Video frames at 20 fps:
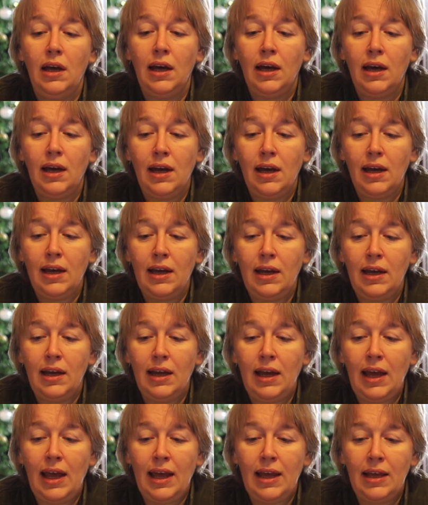
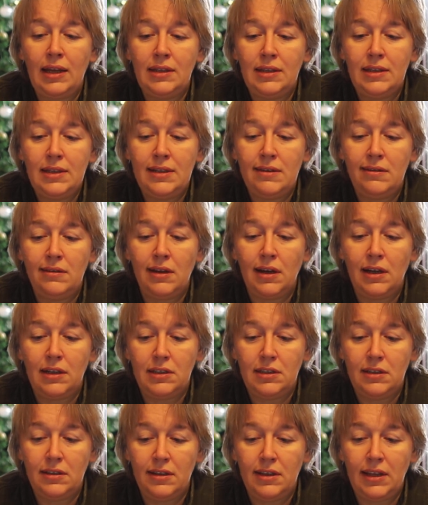and
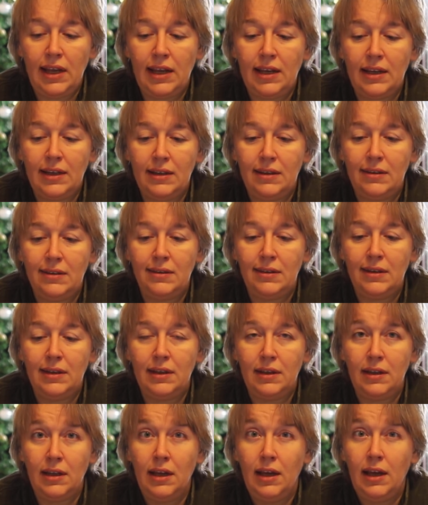such things.
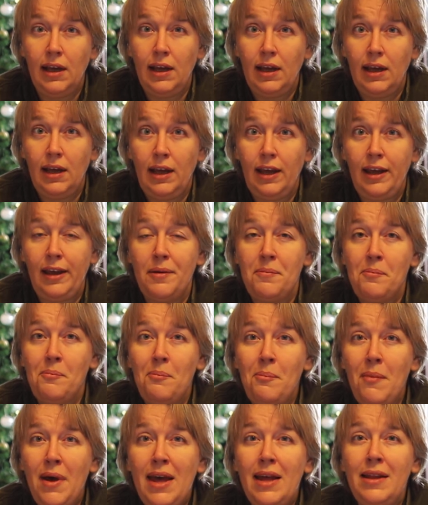
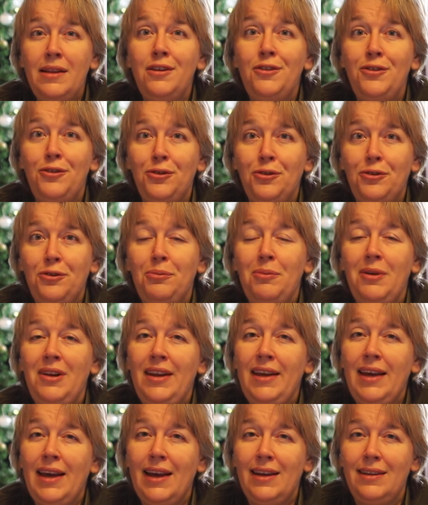Men
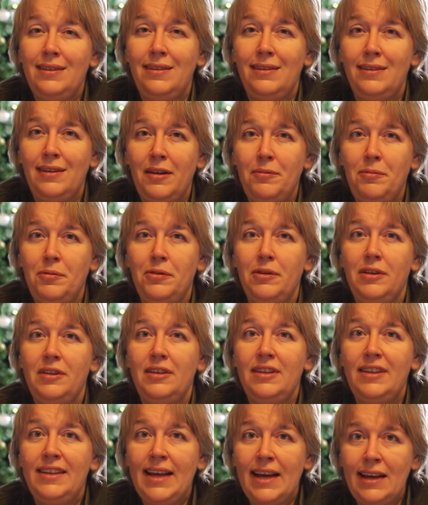normally had
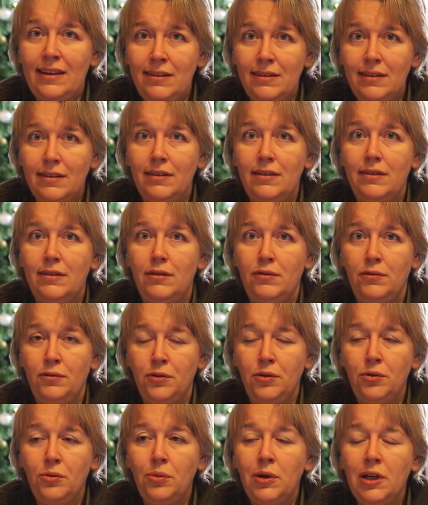separate desks
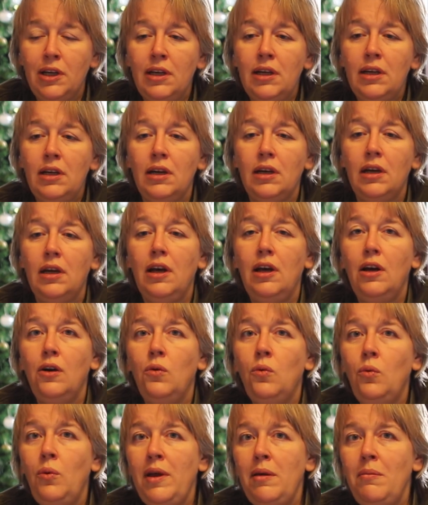for work.
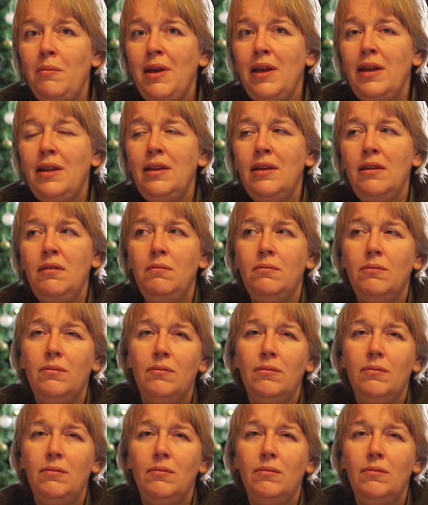Women